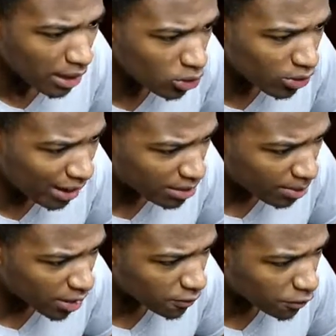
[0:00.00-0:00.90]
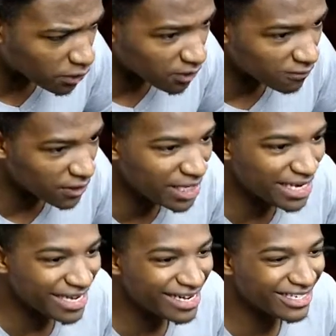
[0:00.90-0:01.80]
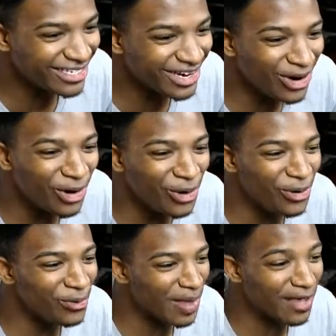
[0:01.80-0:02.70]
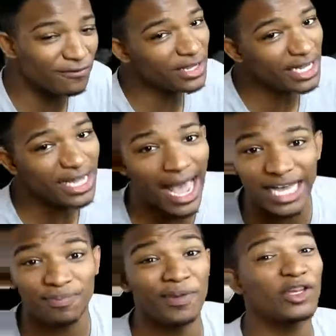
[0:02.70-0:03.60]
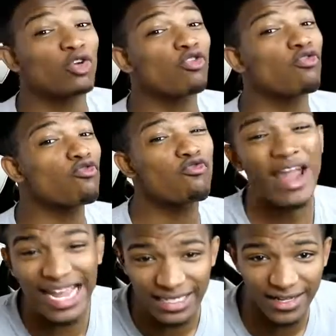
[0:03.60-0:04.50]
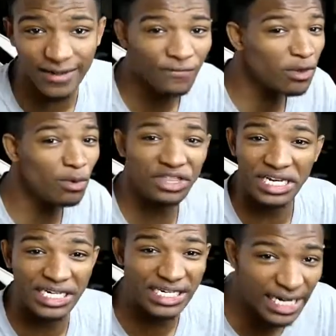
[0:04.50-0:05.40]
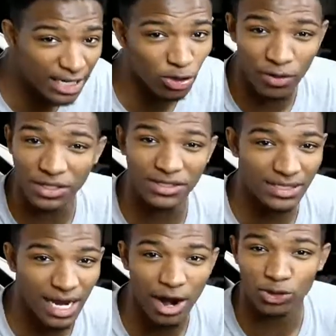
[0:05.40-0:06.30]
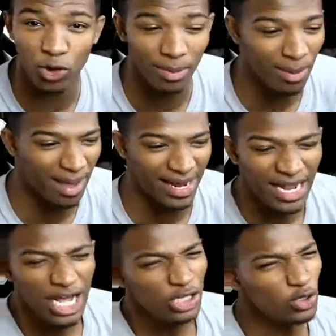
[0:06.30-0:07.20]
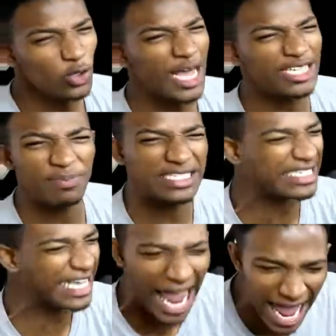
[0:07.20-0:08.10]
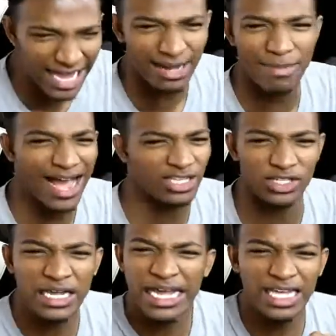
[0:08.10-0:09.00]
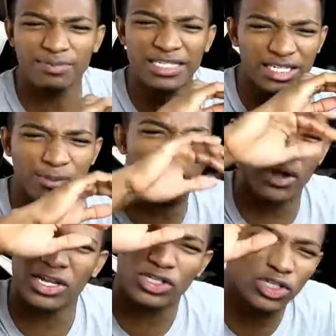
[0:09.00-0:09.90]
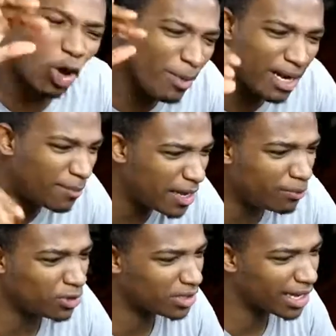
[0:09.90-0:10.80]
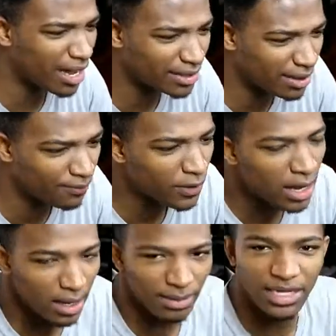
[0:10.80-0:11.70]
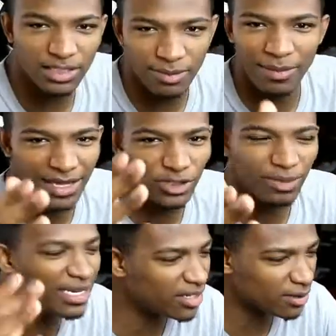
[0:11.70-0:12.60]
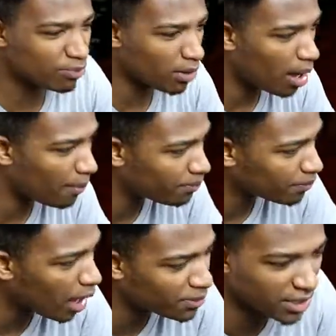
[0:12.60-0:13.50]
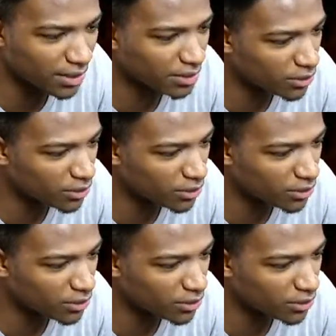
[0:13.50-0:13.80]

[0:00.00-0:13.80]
Then you got Dabuz versus Vinny. Yo, man, Vinny has been crazy with his Sheik during this entire tournament, man. Dude has been taking matches. He's been disappointing so many people in the goddamn. I mean, he's been making so many disappoint um, upsets.